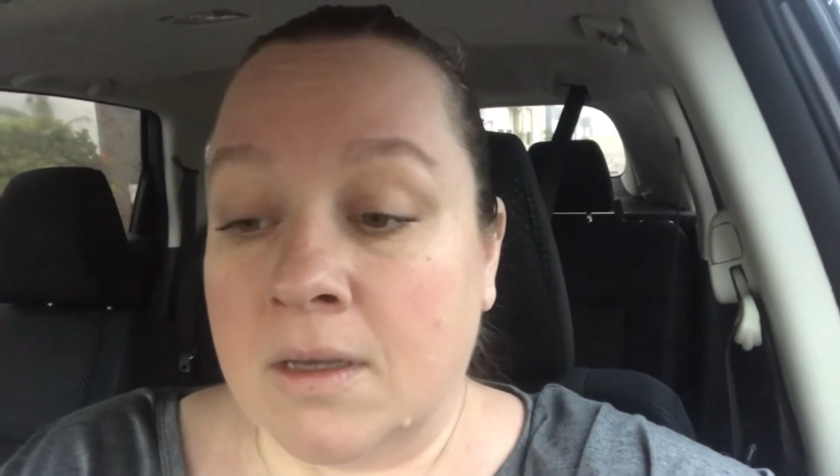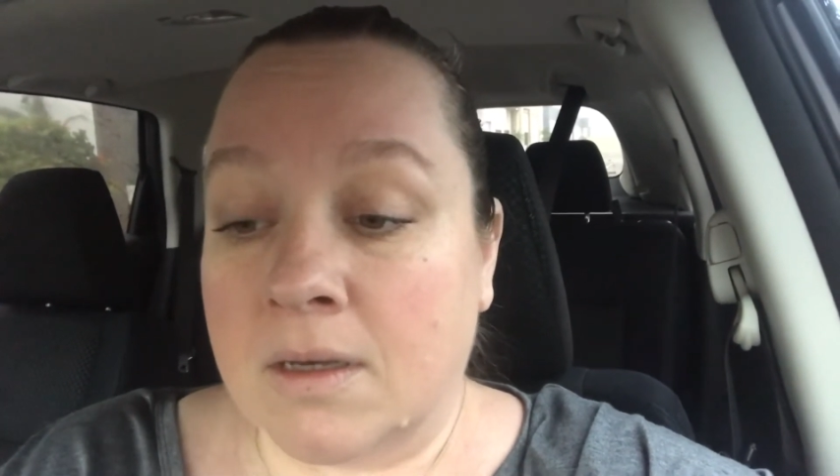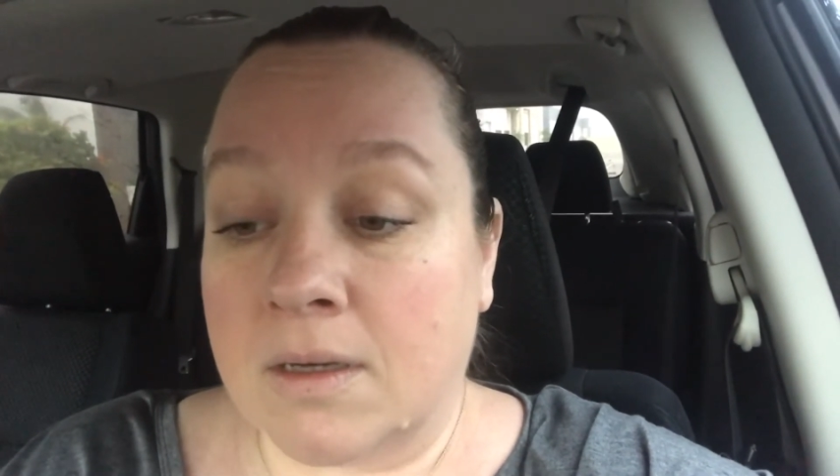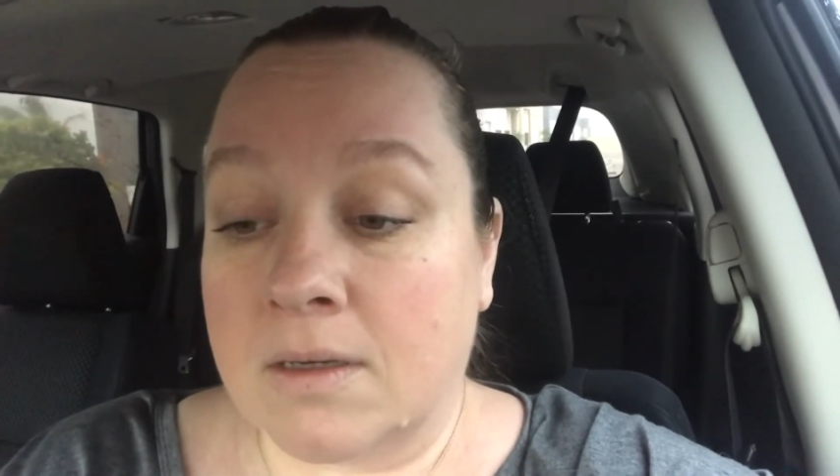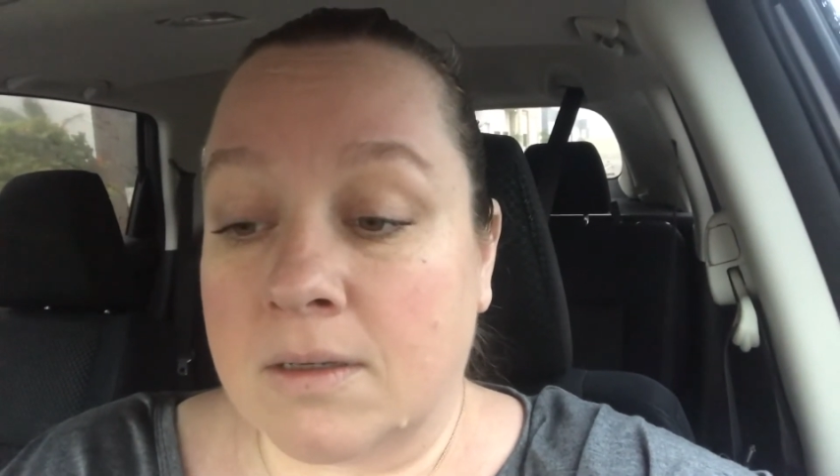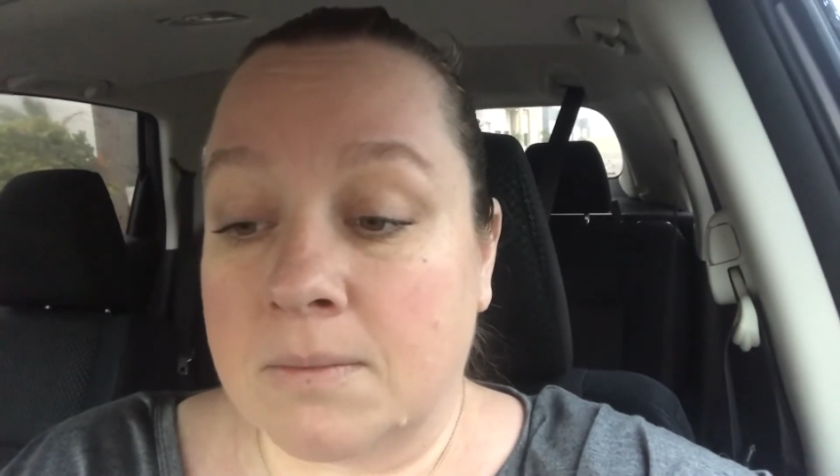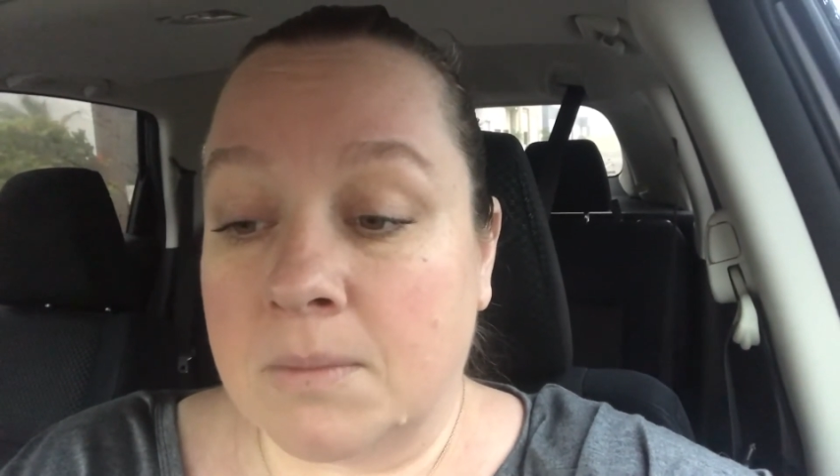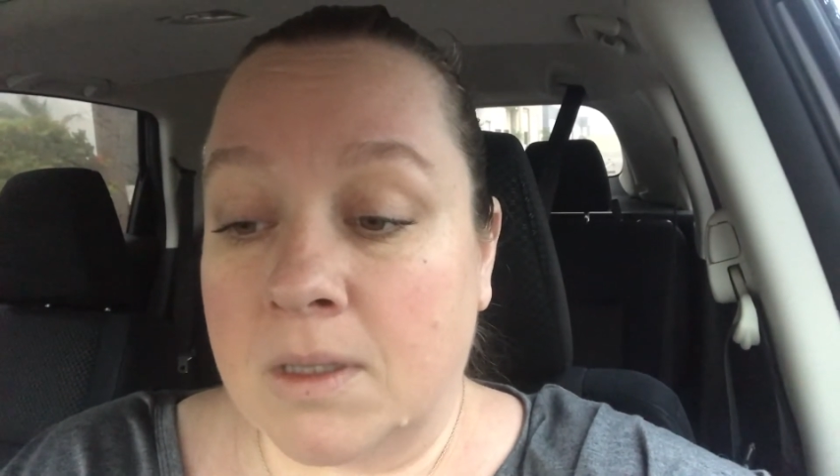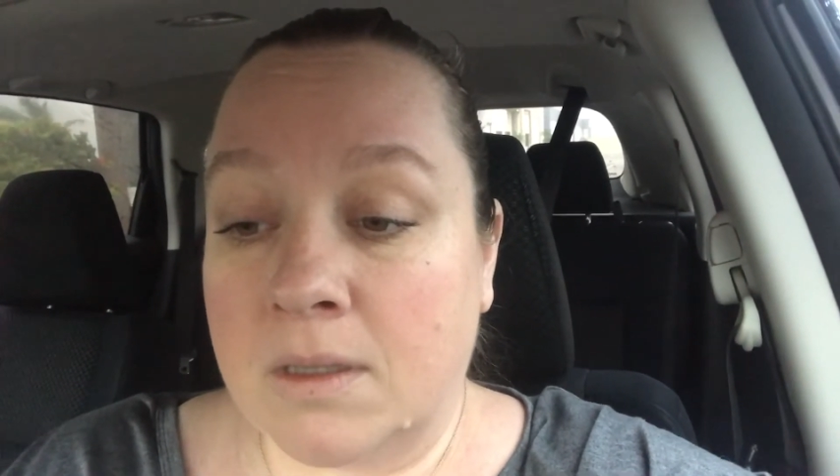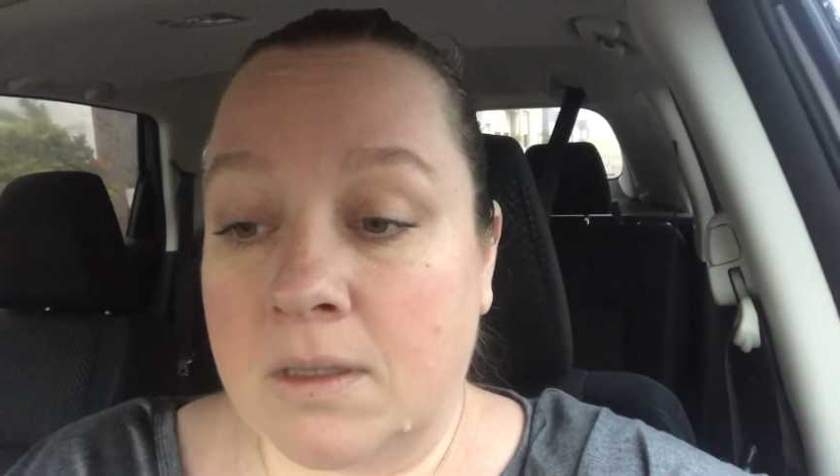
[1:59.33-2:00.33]
um
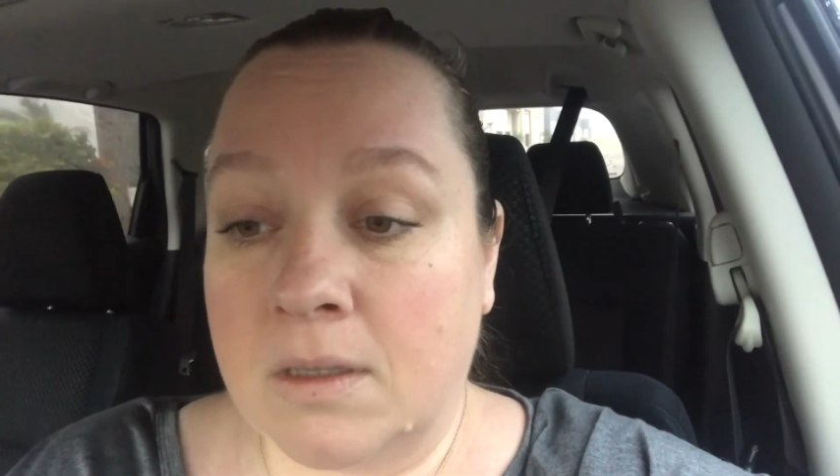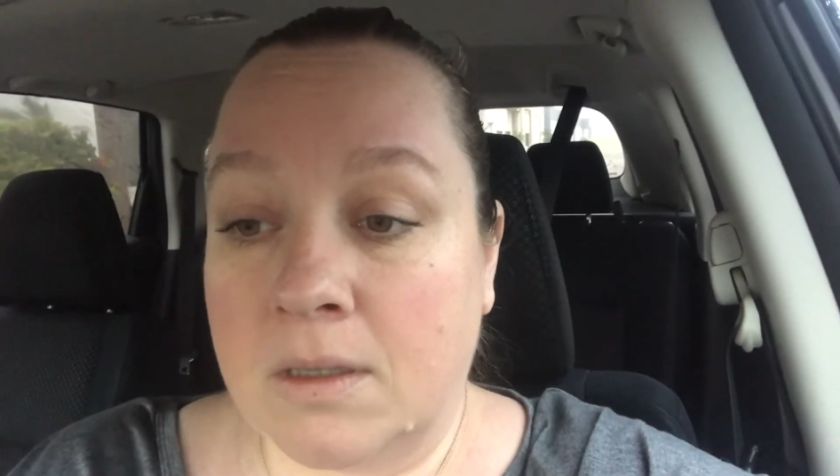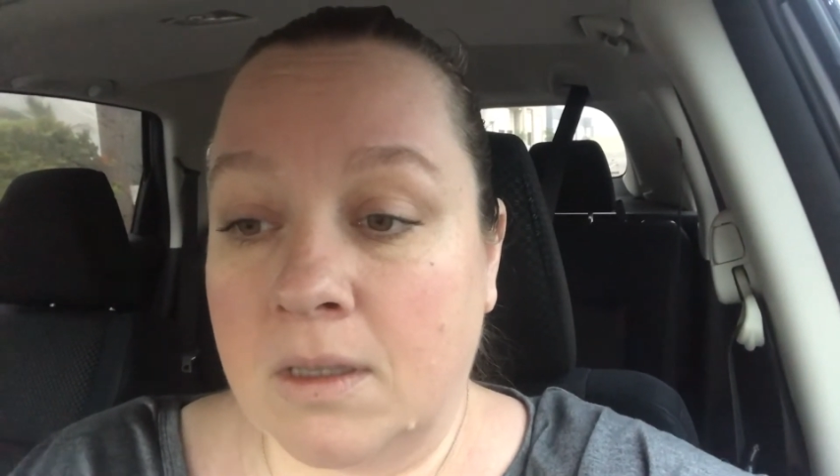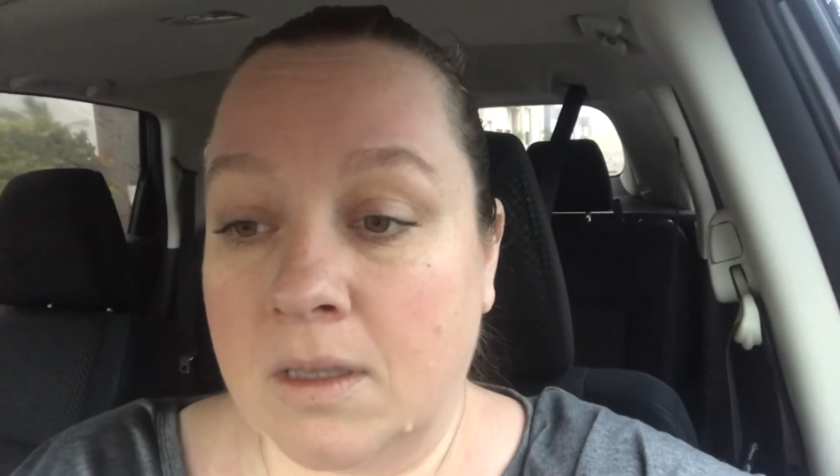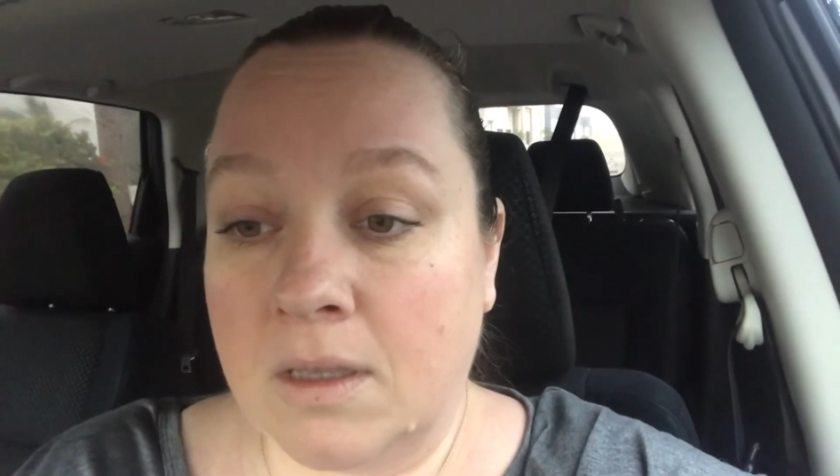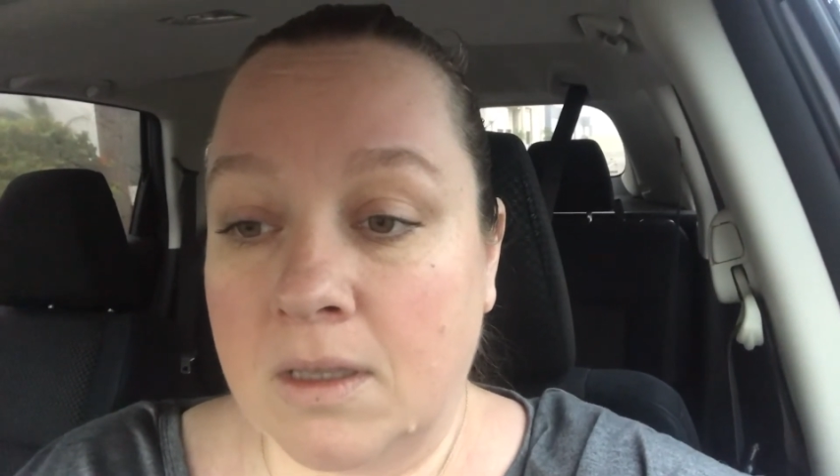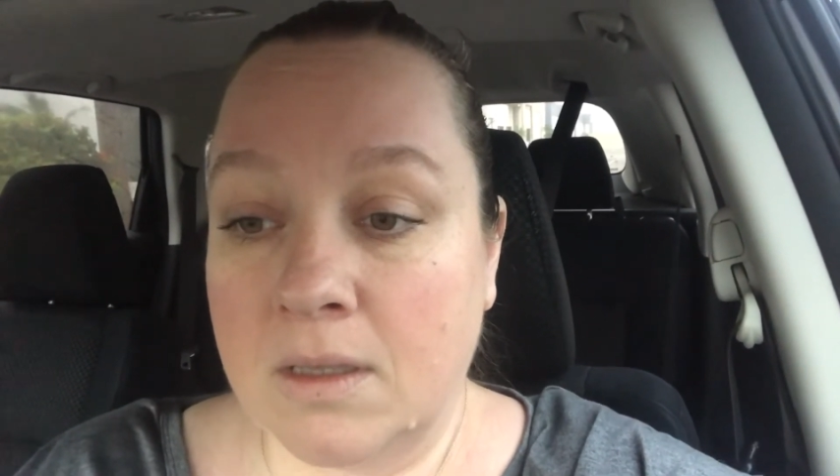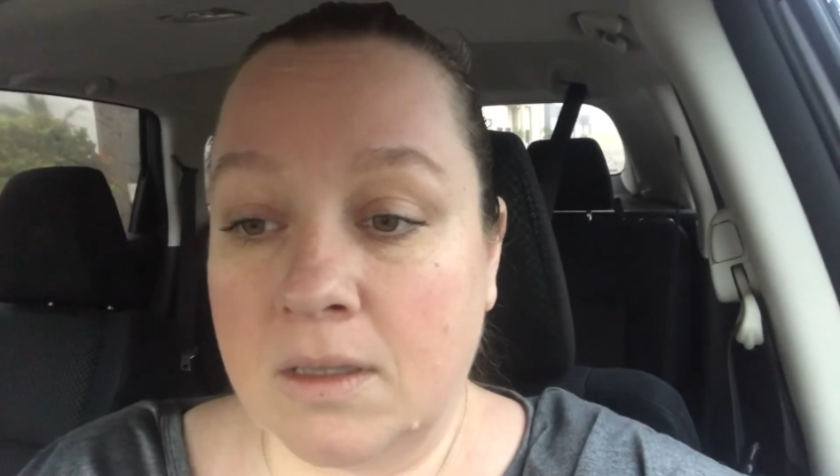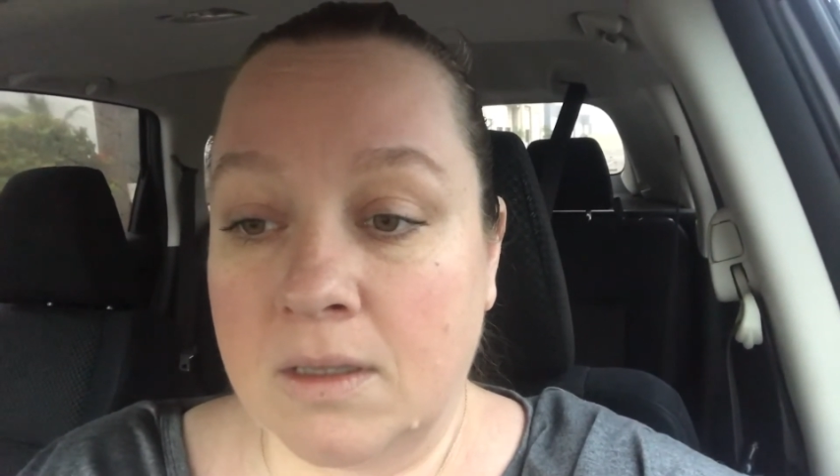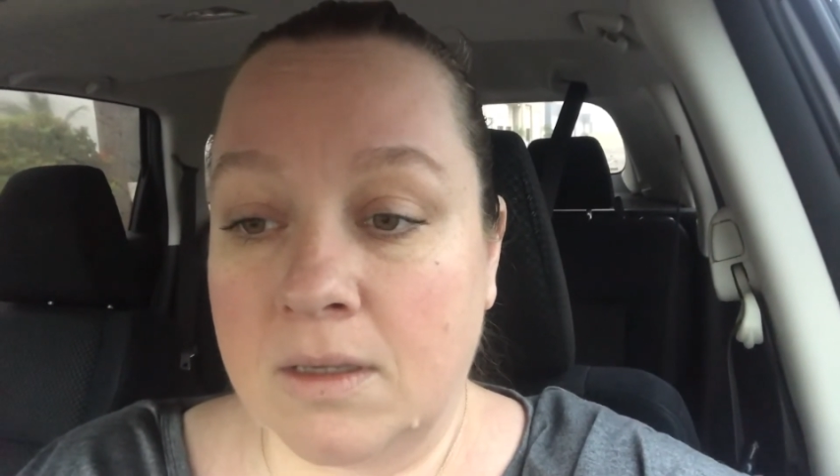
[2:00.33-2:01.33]

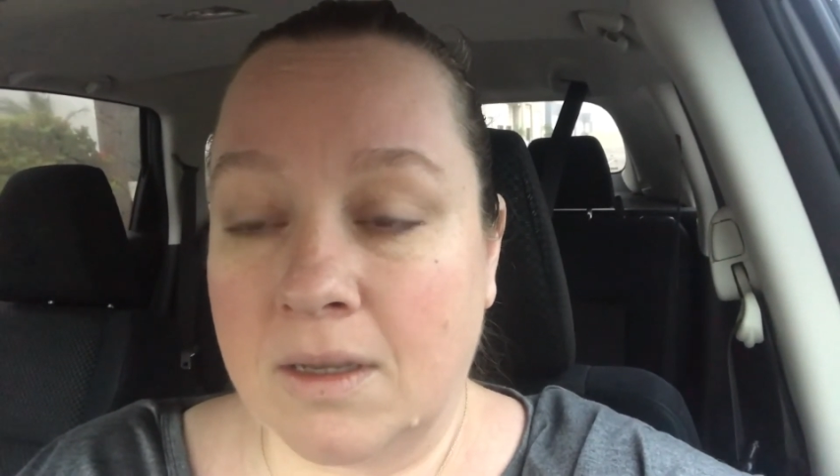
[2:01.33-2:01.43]
and